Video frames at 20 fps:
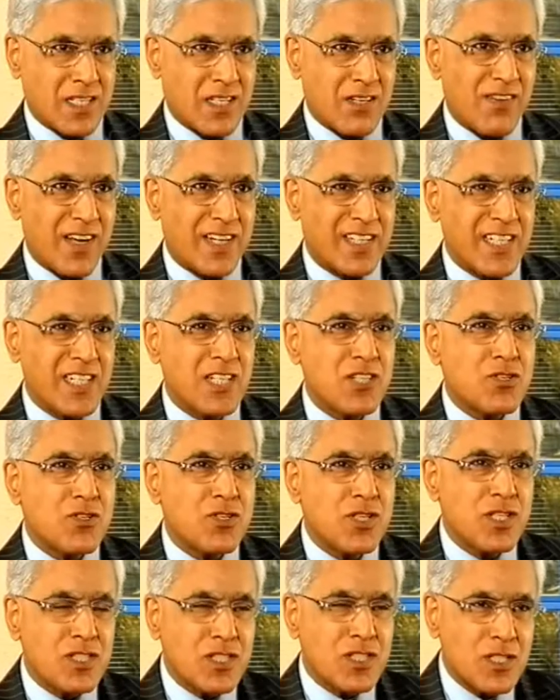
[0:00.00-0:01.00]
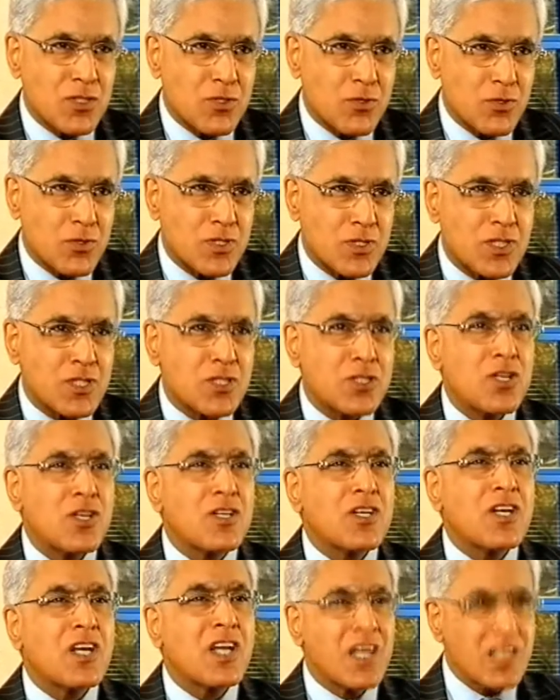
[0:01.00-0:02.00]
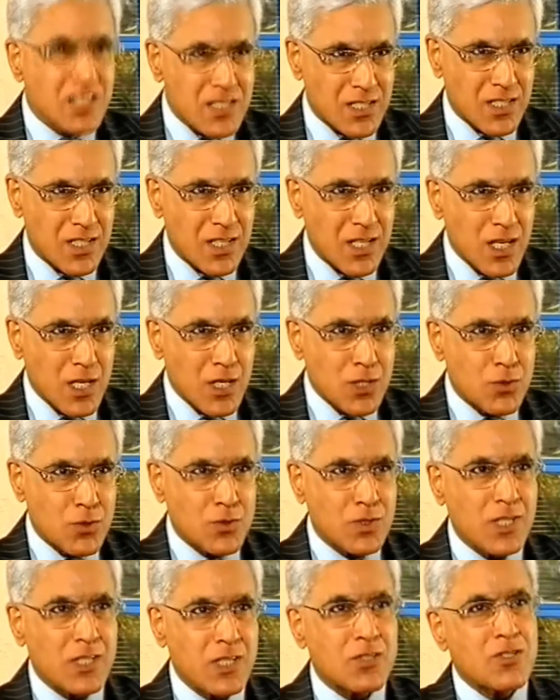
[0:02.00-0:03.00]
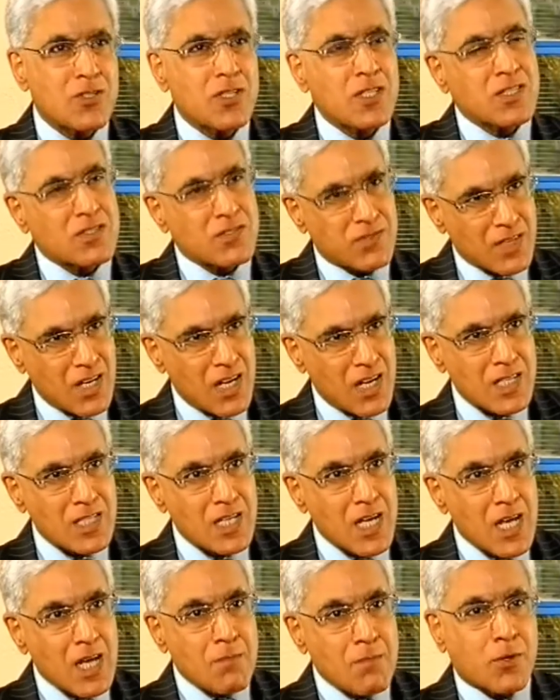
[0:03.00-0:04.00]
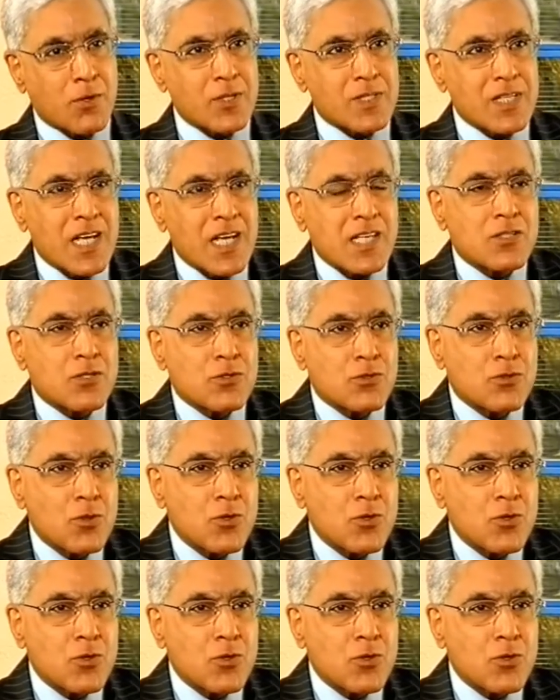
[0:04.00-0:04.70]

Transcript: that, in fact, increasing roads is not an answer to the increase of cars, because as